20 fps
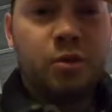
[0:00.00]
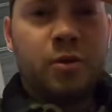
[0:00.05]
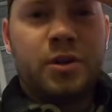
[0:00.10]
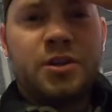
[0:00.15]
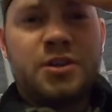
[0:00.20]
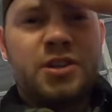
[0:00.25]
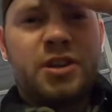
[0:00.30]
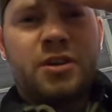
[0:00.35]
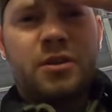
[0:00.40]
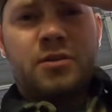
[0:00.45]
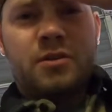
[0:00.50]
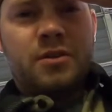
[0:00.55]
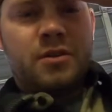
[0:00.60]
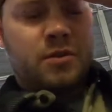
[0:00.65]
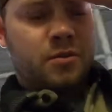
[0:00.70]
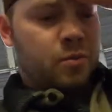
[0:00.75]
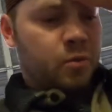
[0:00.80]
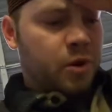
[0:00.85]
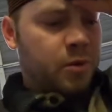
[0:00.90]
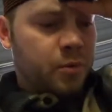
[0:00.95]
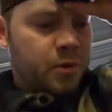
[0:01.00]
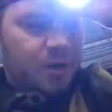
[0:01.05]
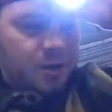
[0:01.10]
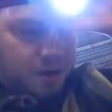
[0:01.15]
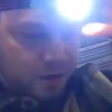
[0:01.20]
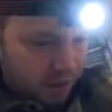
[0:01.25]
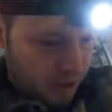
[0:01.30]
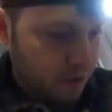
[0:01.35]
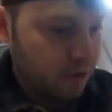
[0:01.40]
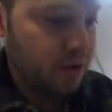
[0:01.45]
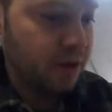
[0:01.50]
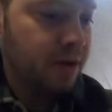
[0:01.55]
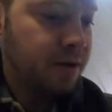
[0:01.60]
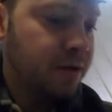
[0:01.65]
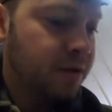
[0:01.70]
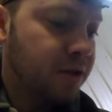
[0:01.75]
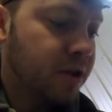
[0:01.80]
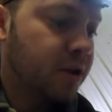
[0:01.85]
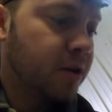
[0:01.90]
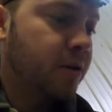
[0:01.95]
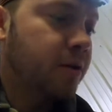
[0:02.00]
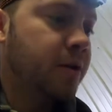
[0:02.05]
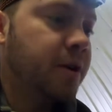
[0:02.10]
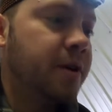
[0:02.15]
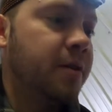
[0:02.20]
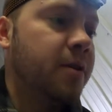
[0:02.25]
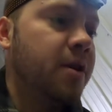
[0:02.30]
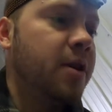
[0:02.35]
1 winter ago. So